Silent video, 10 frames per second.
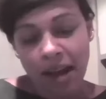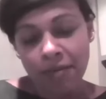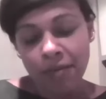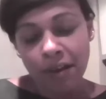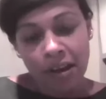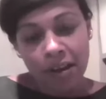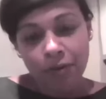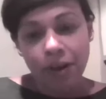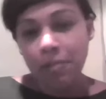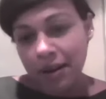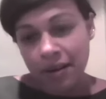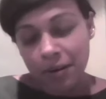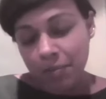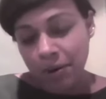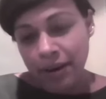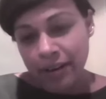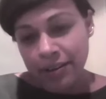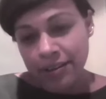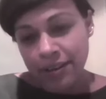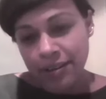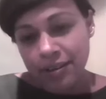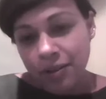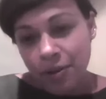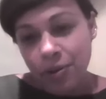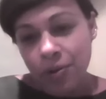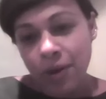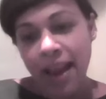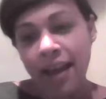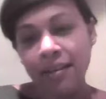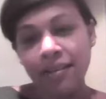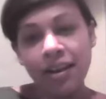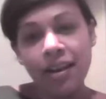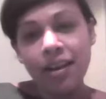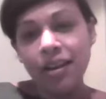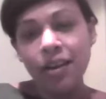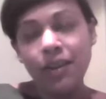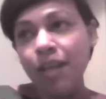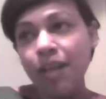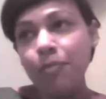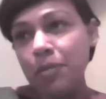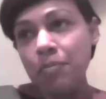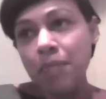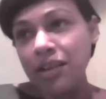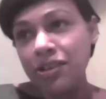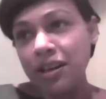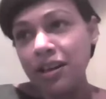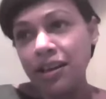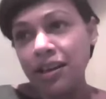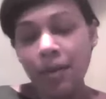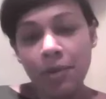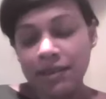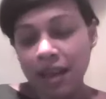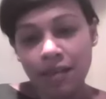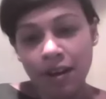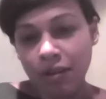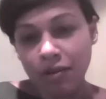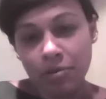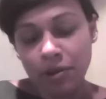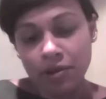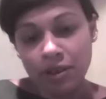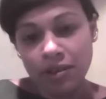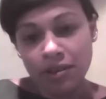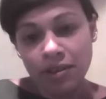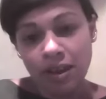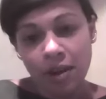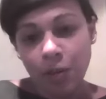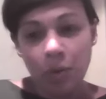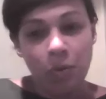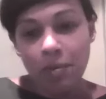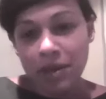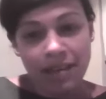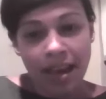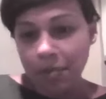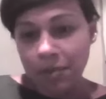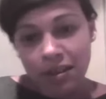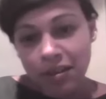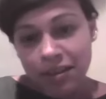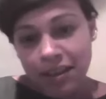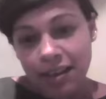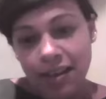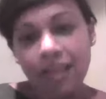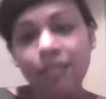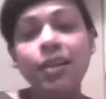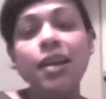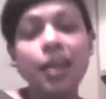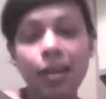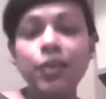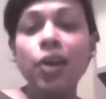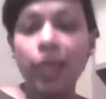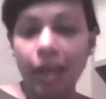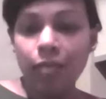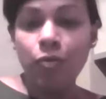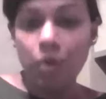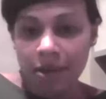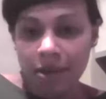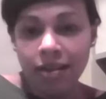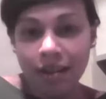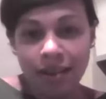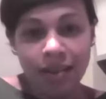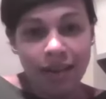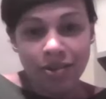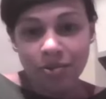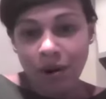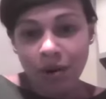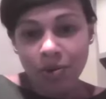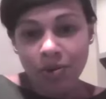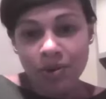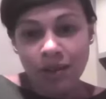have free period products in school and, you know, the government matching KiwiSaver contributions when women take maternity leave if you don't have women in these roles.